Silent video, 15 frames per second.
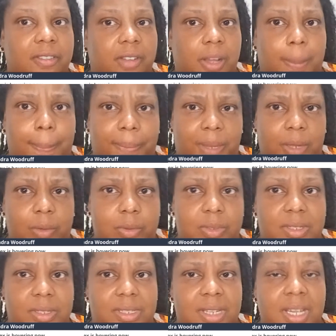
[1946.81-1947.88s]

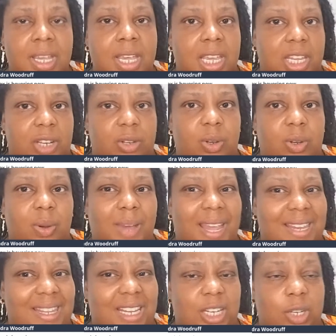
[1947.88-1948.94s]
abuse, you know, and
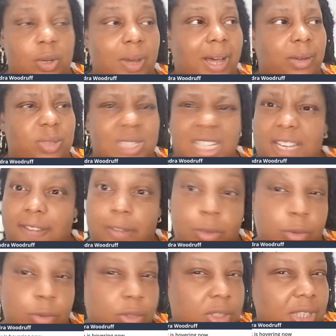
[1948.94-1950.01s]
they know how to give
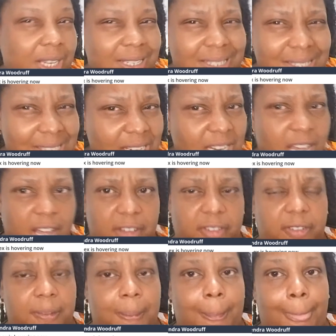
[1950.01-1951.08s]
you just enough
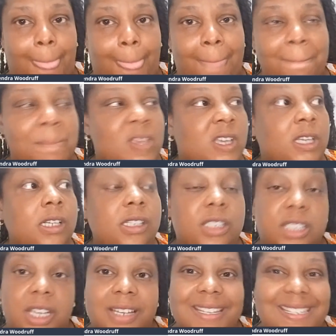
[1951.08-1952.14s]

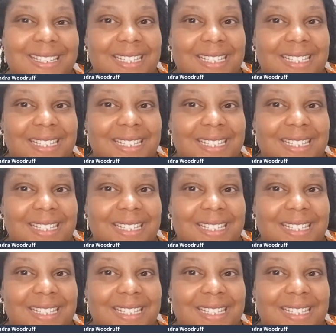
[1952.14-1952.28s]
to